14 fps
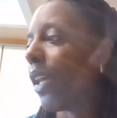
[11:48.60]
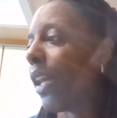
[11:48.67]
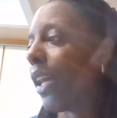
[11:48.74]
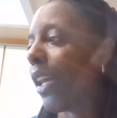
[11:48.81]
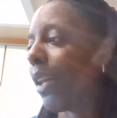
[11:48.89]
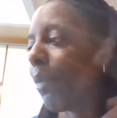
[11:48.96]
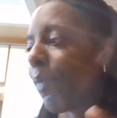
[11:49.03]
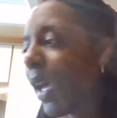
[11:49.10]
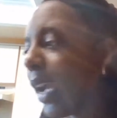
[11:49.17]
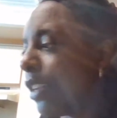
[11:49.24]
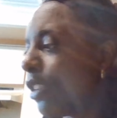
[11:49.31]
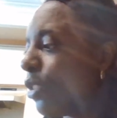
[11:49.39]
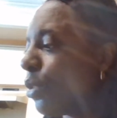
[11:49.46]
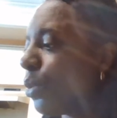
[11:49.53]

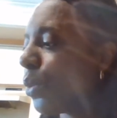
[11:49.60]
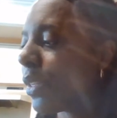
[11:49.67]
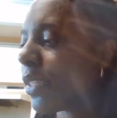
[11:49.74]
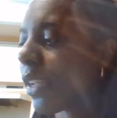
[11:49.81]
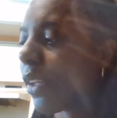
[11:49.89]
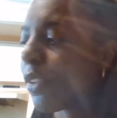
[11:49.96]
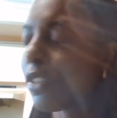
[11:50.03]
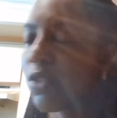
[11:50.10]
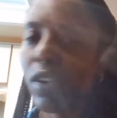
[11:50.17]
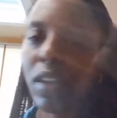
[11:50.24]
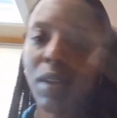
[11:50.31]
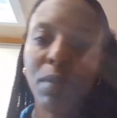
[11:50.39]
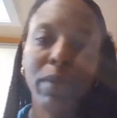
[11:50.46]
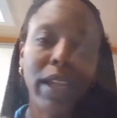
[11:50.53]
I do a salt
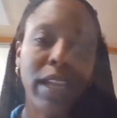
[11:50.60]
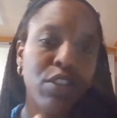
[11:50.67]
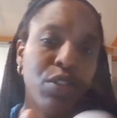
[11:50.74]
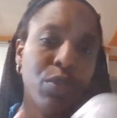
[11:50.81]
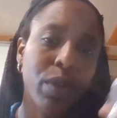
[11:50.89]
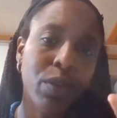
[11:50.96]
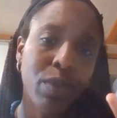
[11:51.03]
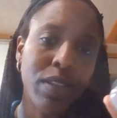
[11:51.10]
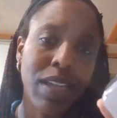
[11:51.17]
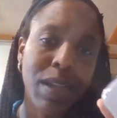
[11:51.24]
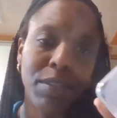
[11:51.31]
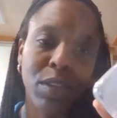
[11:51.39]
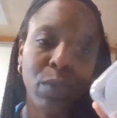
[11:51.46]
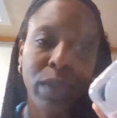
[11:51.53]
scrub like 2 or 3
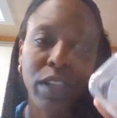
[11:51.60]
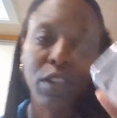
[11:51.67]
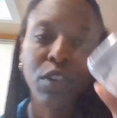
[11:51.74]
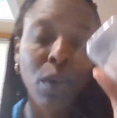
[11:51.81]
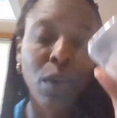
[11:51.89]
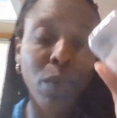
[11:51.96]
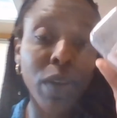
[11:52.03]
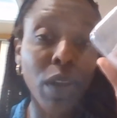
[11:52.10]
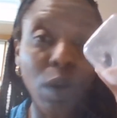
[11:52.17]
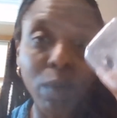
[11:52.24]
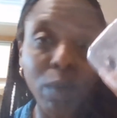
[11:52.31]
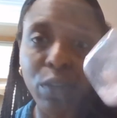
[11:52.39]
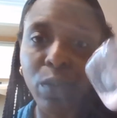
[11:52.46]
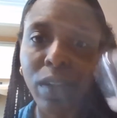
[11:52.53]
times a week. You don't want to
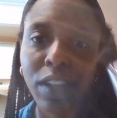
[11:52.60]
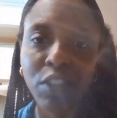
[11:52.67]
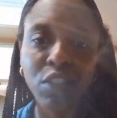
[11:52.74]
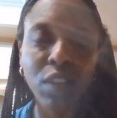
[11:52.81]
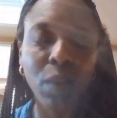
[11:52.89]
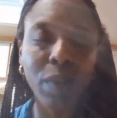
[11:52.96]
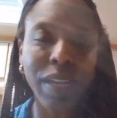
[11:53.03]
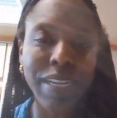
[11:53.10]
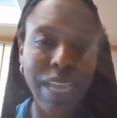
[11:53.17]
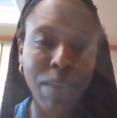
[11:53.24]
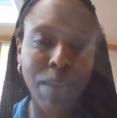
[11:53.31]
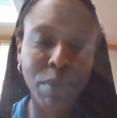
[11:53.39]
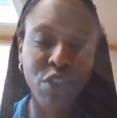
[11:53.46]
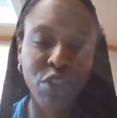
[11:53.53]
overdo it because you don't want to
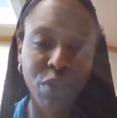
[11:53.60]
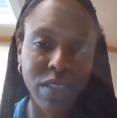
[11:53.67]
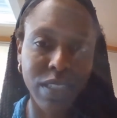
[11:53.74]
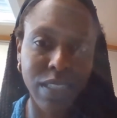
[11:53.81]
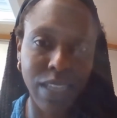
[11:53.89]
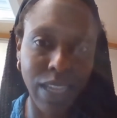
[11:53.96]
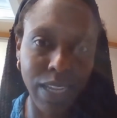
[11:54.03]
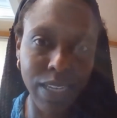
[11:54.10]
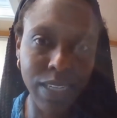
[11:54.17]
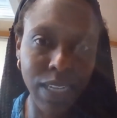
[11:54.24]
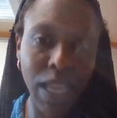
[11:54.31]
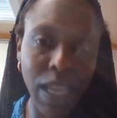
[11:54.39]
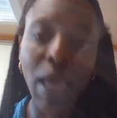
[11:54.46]
damage your skin.